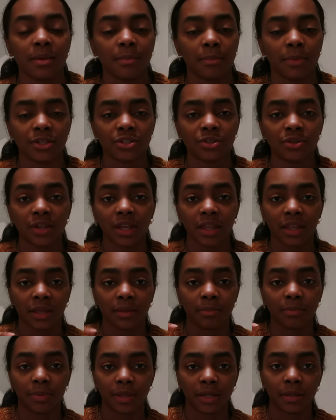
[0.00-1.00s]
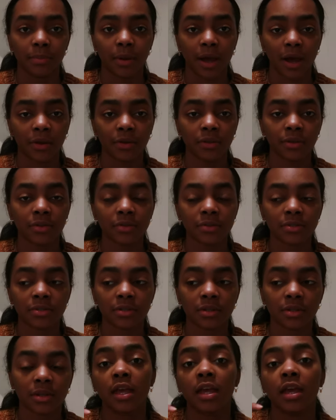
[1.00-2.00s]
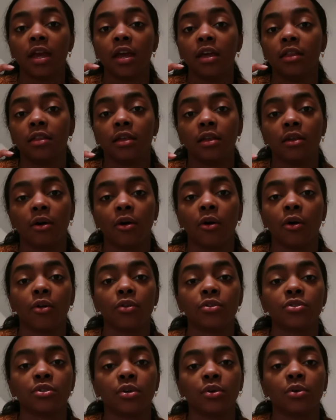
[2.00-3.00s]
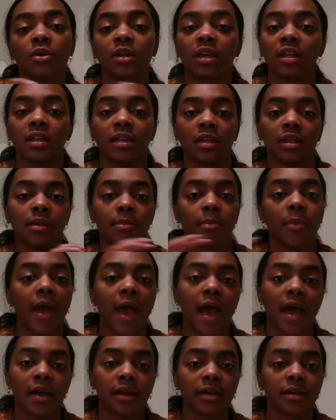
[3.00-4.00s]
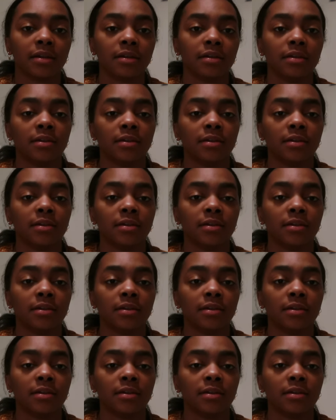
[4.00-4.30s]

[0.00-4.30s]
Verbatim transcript: make sure you get like big bottles and then also get it in a pack.